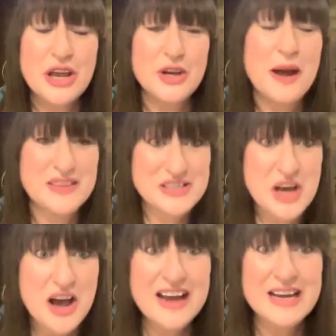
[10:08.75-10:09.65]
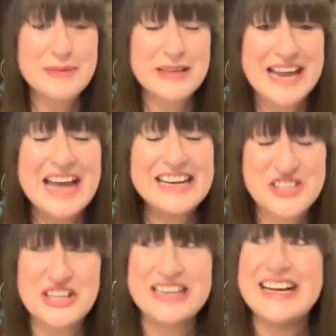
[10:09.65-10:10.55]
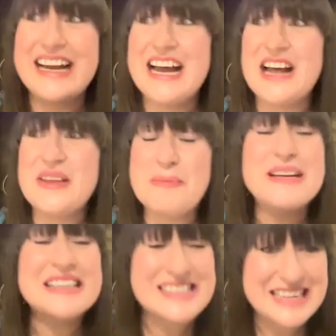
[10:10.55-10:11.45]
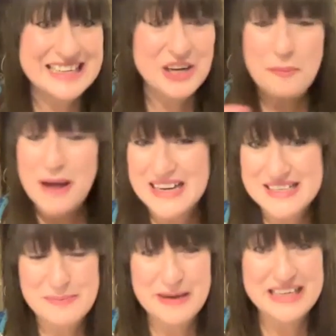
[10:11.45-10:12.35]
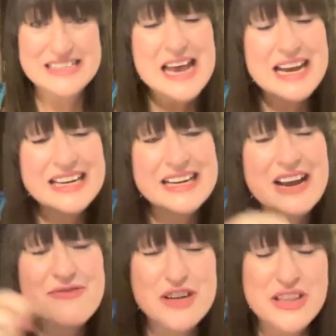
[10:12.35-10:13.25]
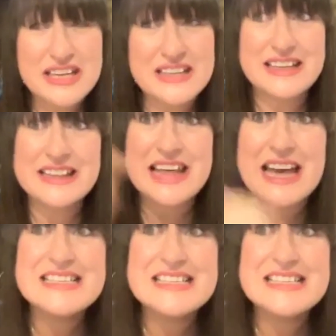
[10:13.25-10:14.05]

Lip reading: who had the time and the energy and the ability got back to me, and taking everything that they